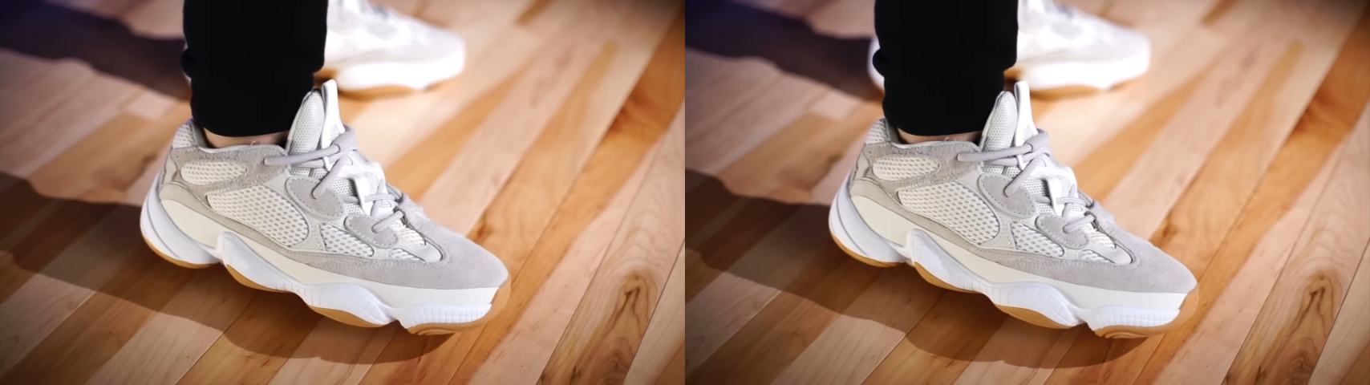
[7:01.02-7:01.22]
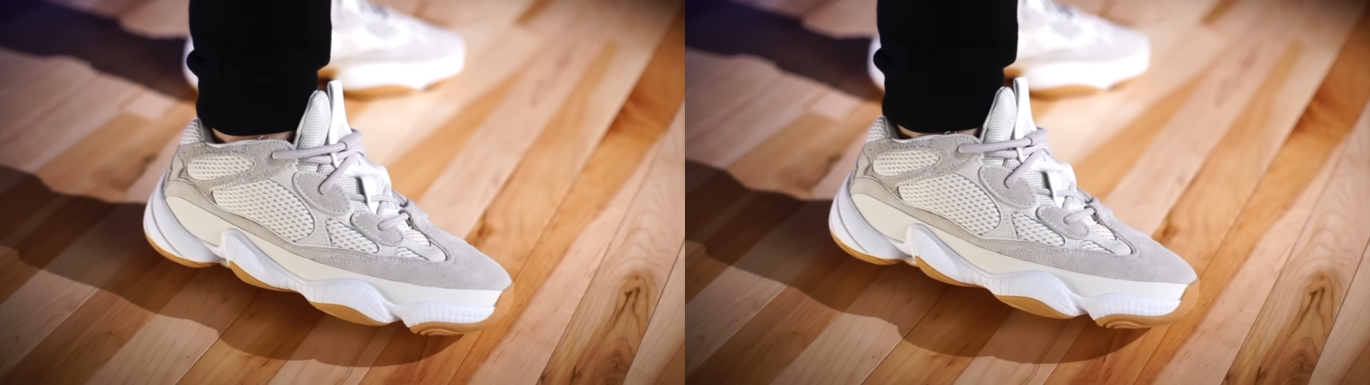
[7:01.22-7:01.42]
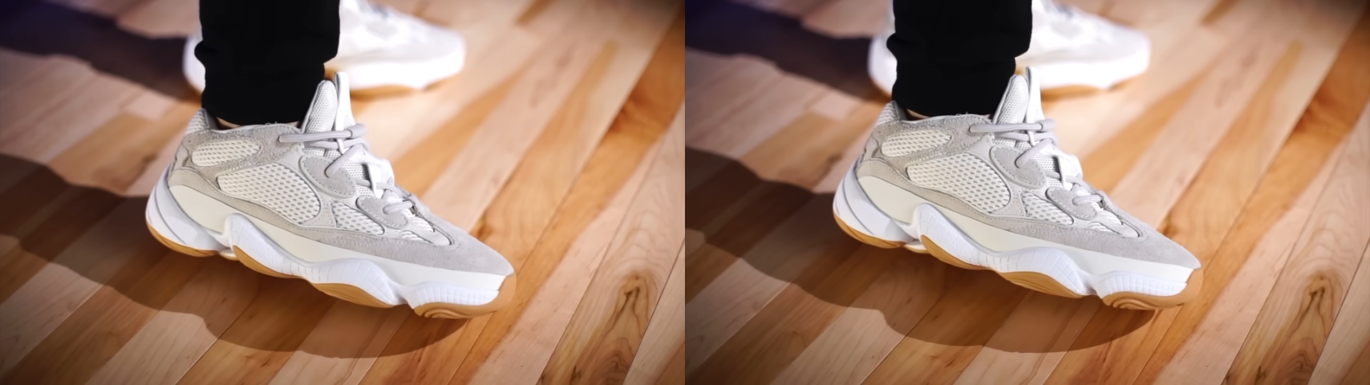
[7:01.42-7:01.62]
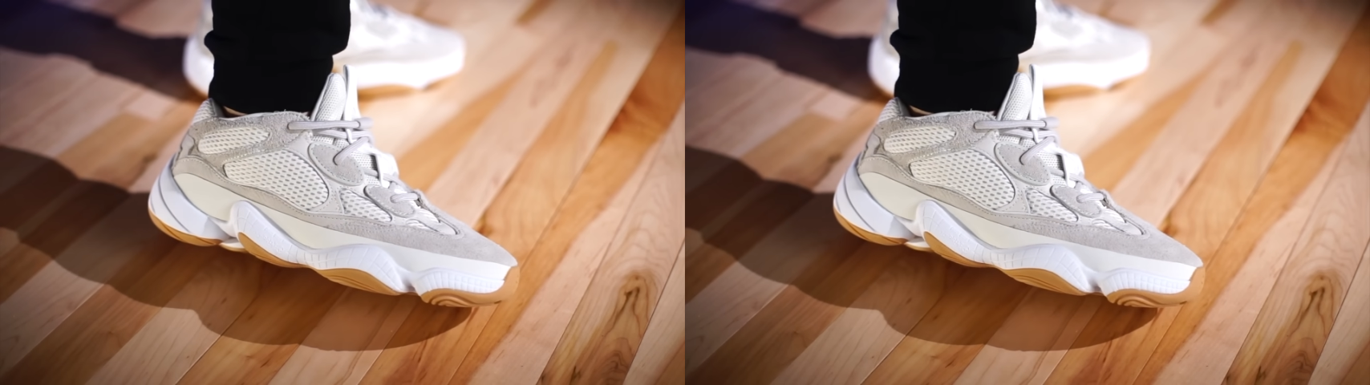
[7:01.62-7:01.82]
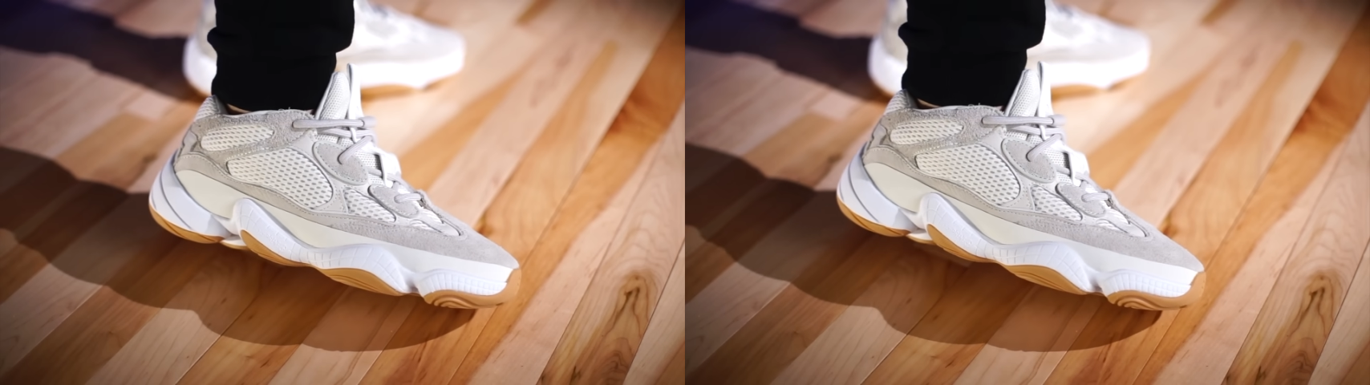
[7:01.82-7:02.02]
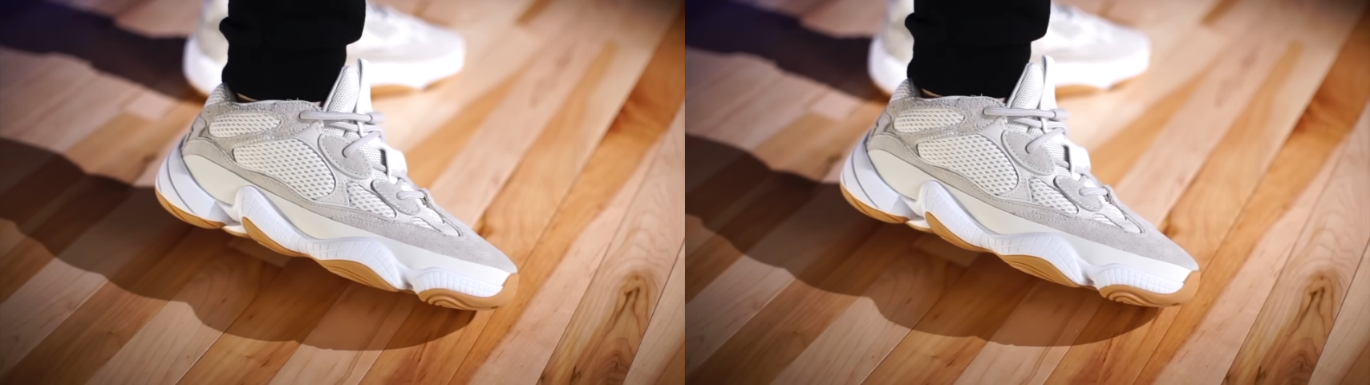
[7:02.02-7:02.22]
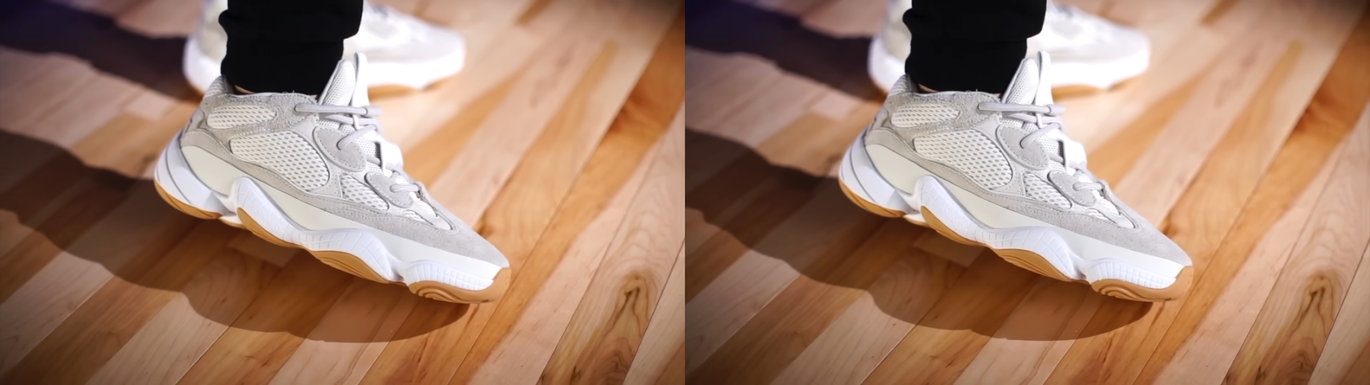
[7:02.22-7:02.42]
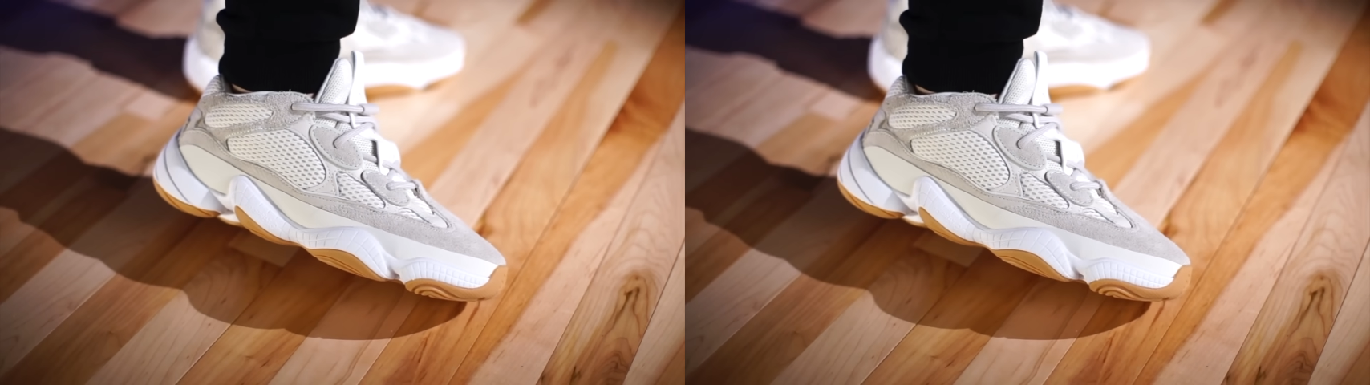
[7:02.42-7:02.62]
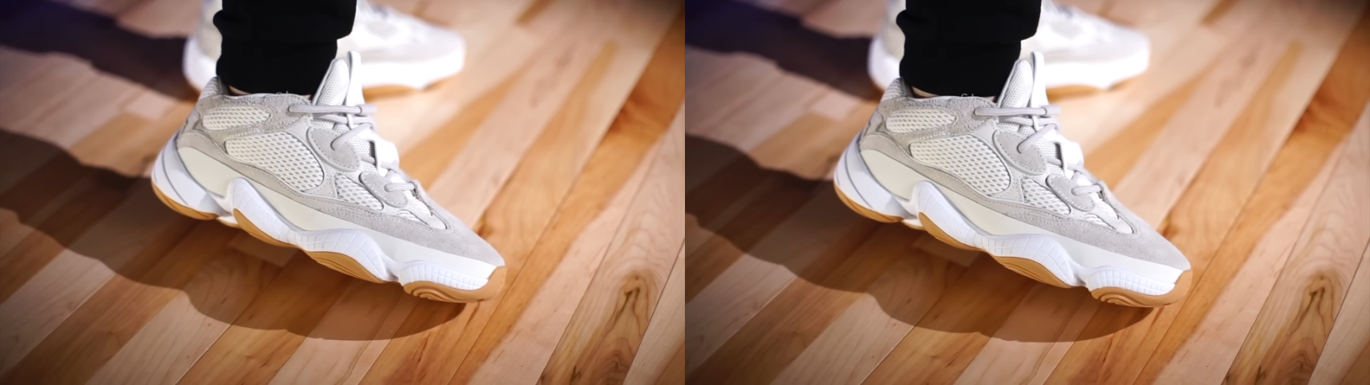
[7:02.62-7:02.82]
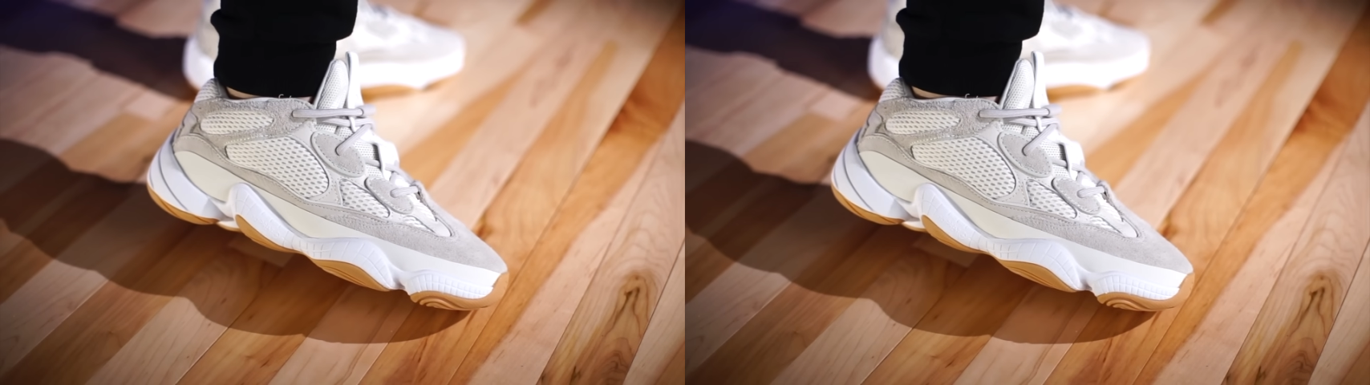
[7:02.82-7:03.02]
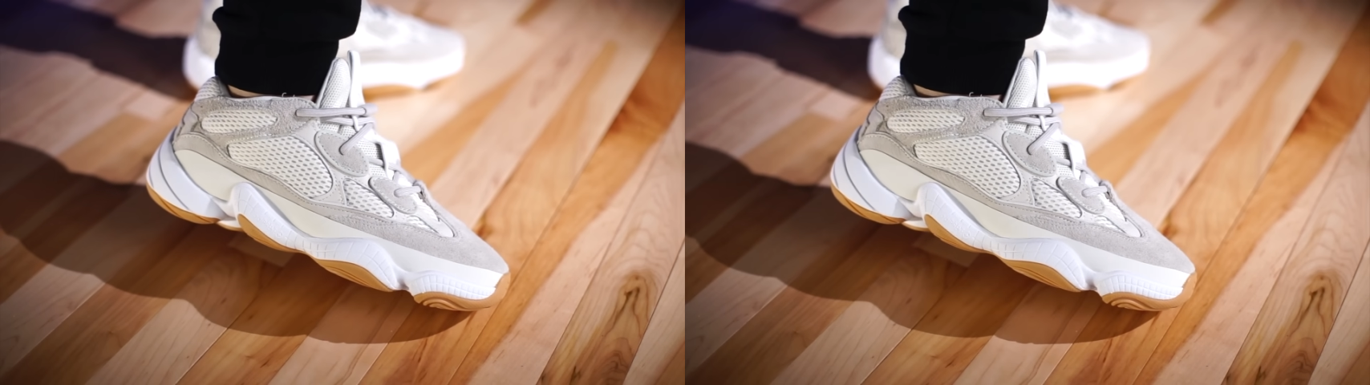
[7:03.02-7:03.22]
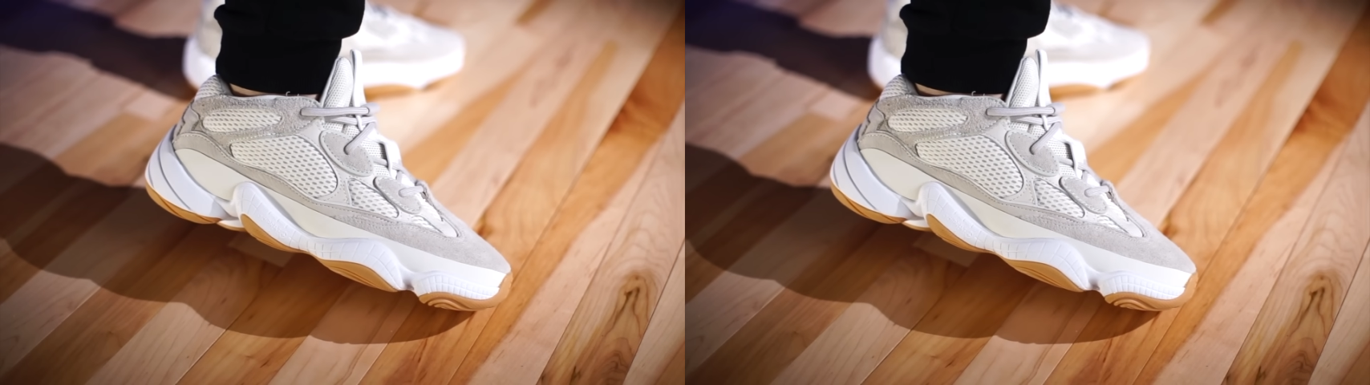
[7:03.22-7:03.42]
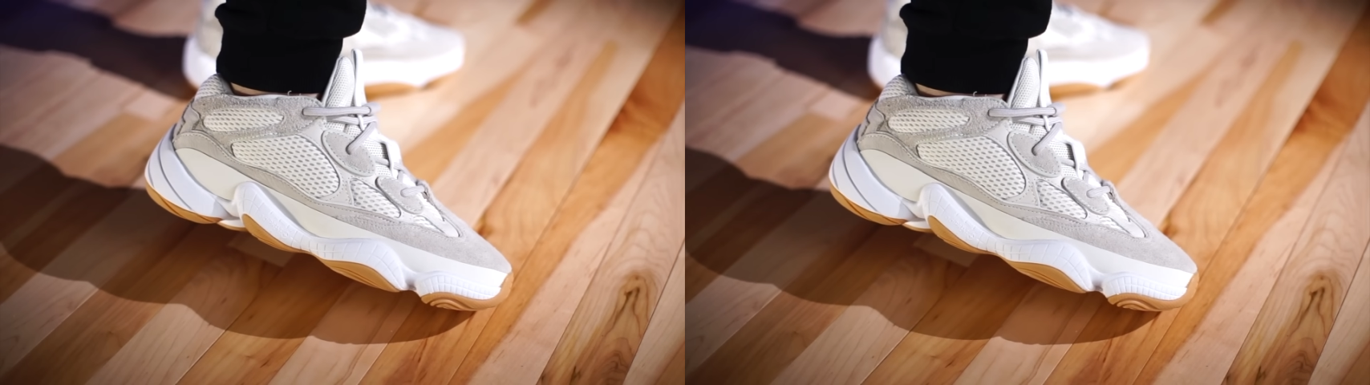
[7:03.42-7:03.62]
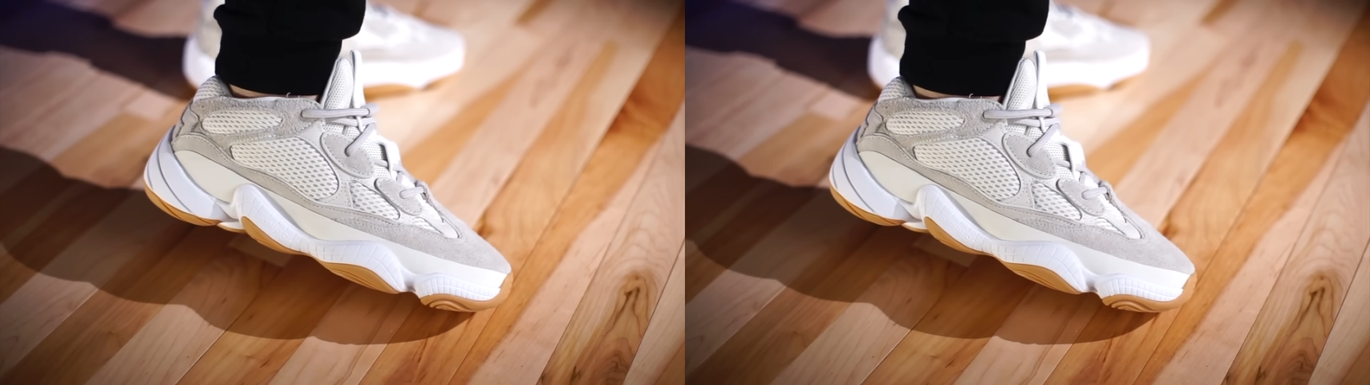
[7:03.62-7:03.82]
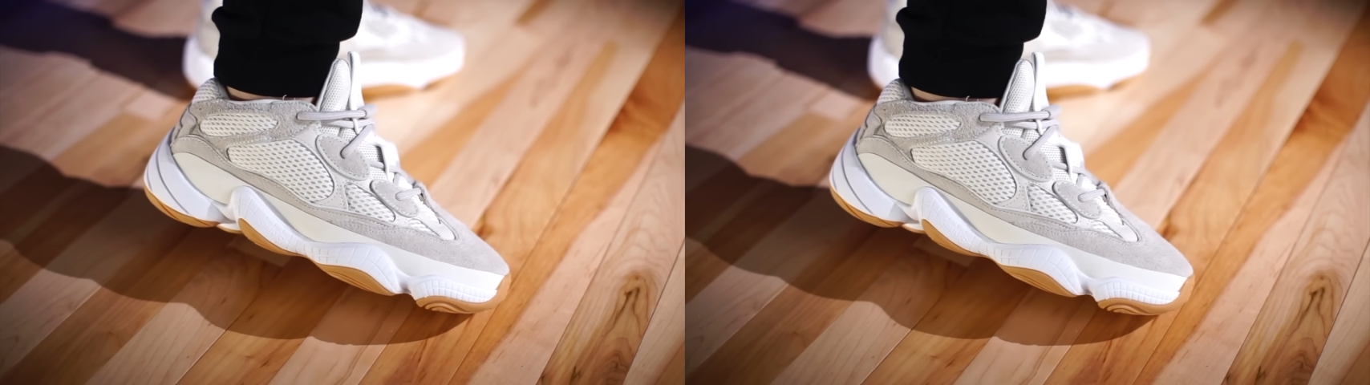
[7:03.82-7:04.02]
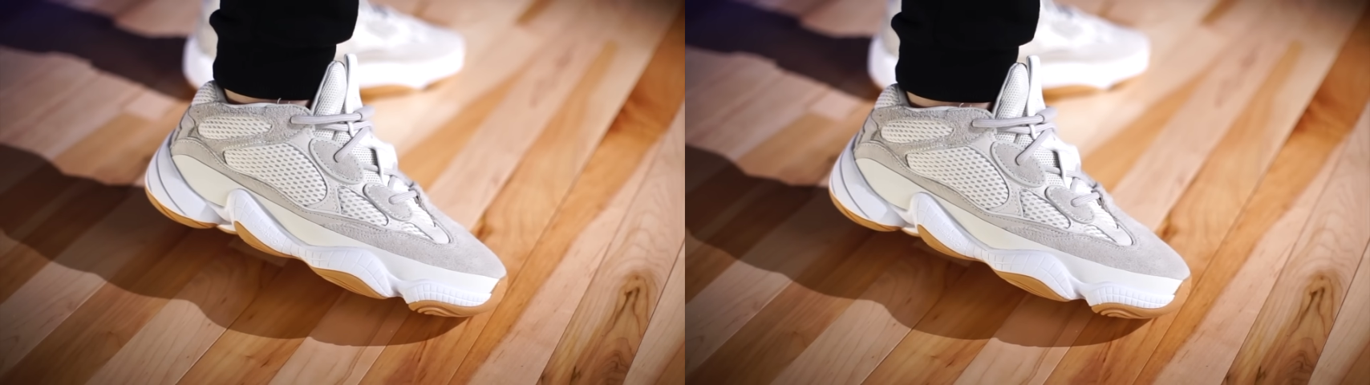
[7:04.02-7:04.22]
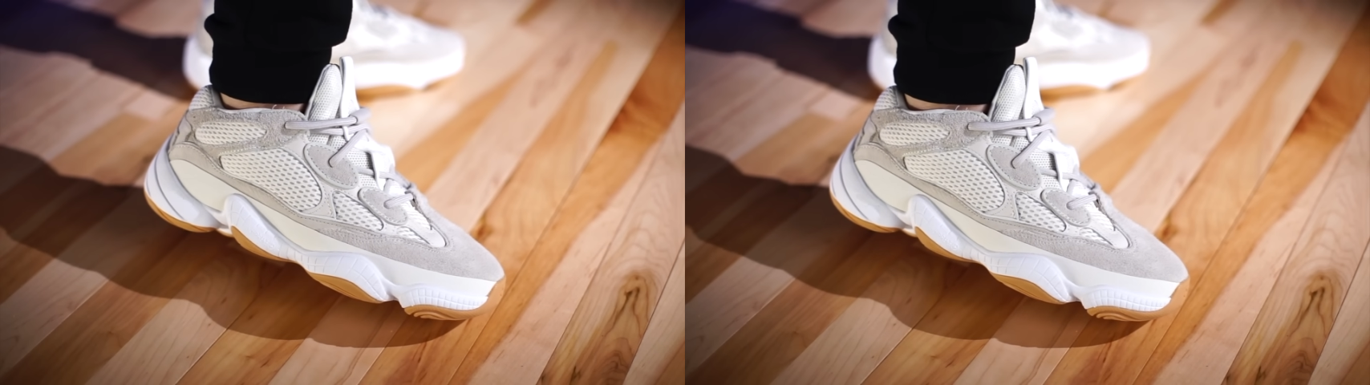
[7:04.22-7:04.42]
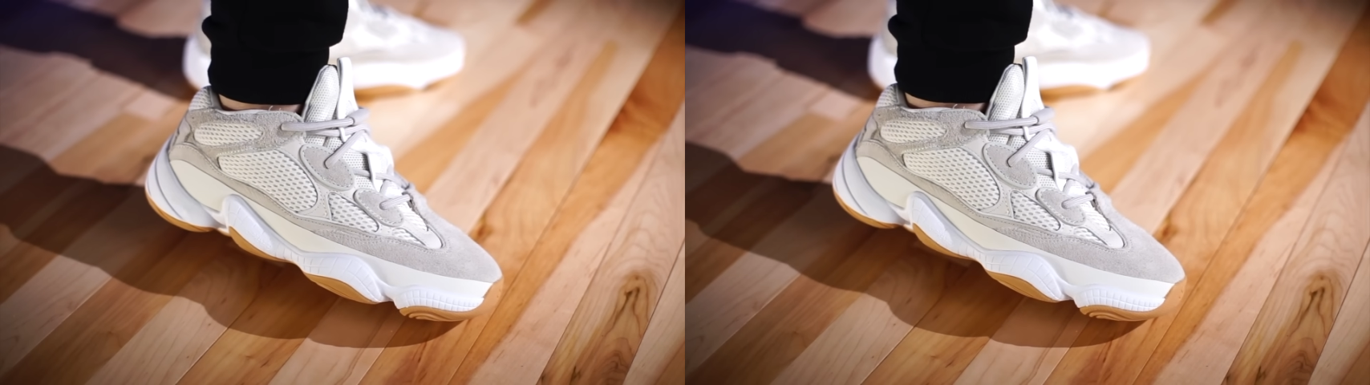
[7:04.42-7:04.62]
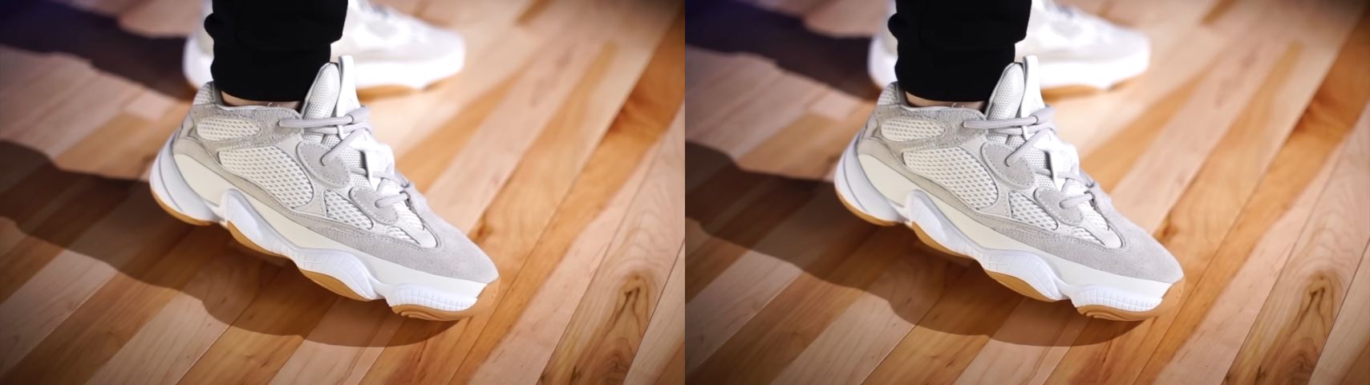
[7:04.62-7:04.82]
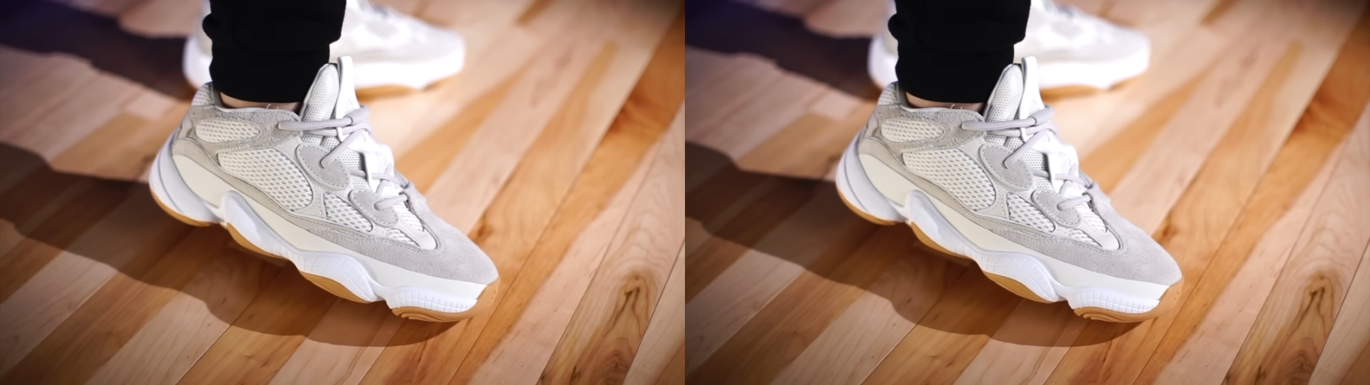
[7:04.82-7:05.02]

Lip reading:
(no speaker visible)